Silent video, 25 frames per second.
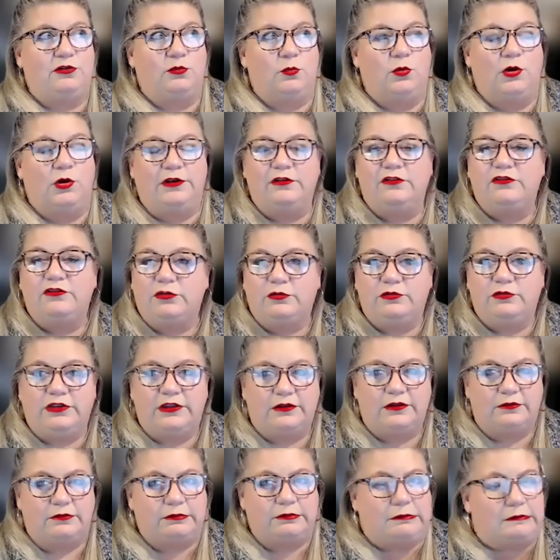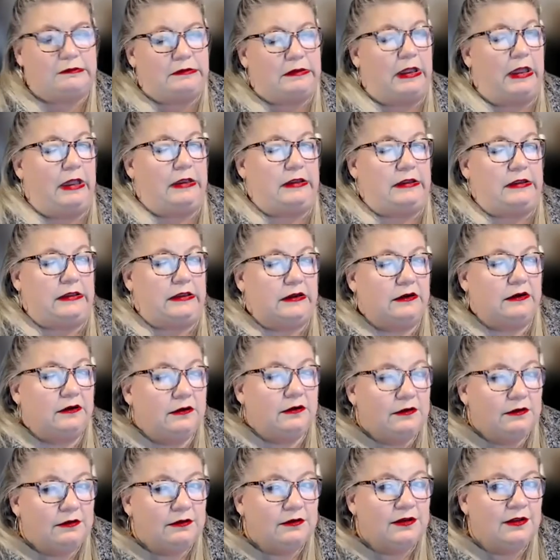1 to 2 deals a
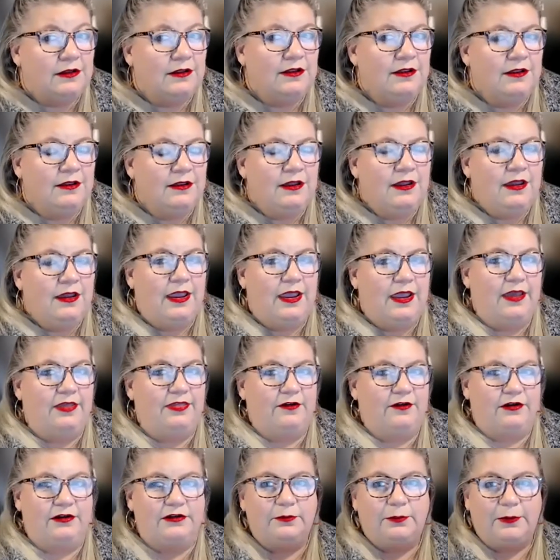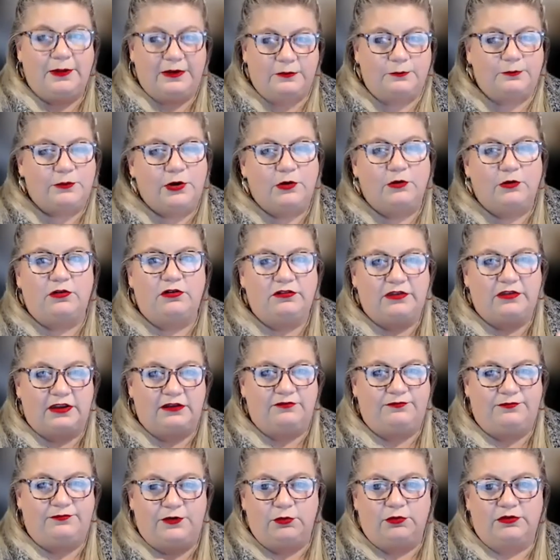year, and they're independent brokers. I
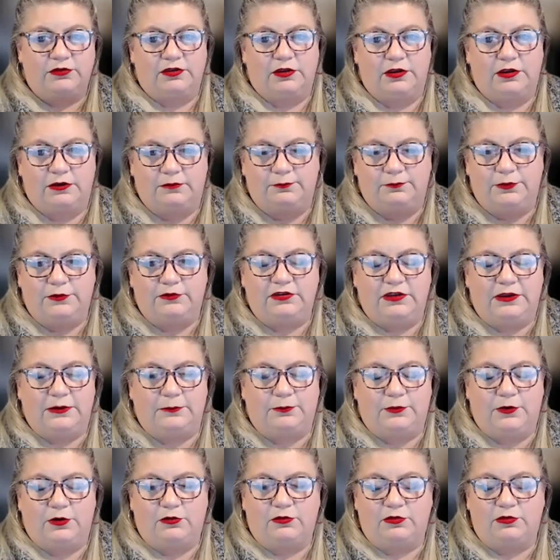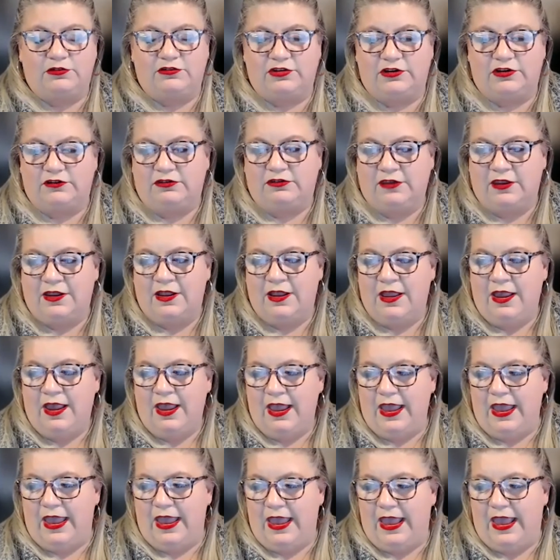focus on boutique brokerages,
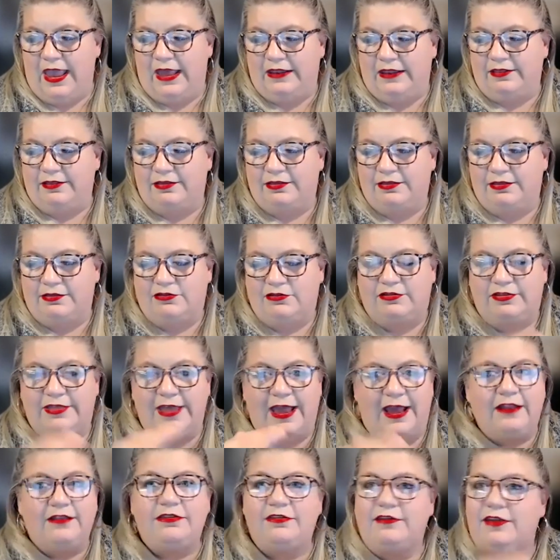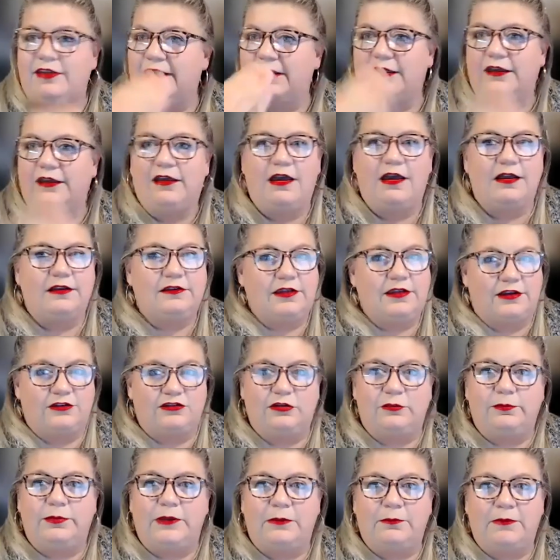and that staying in contact,
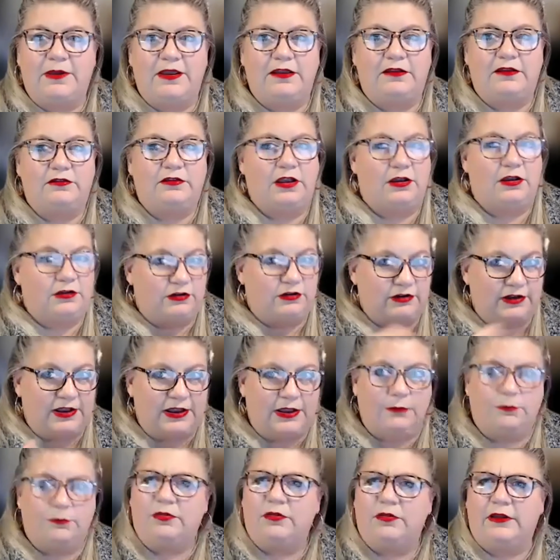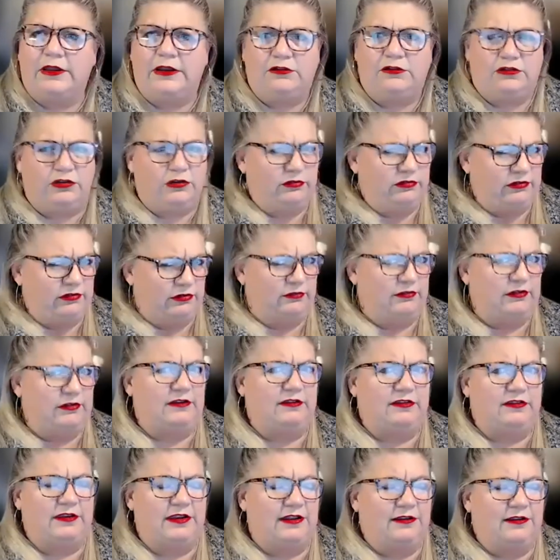you'd be amazed how your name, like, do you still
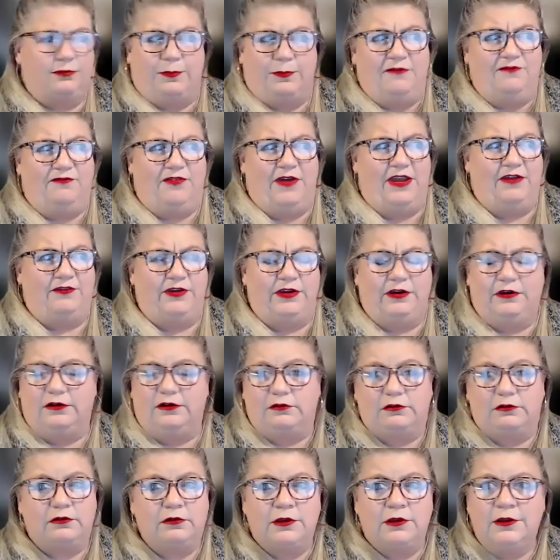TC? It's been 5 years.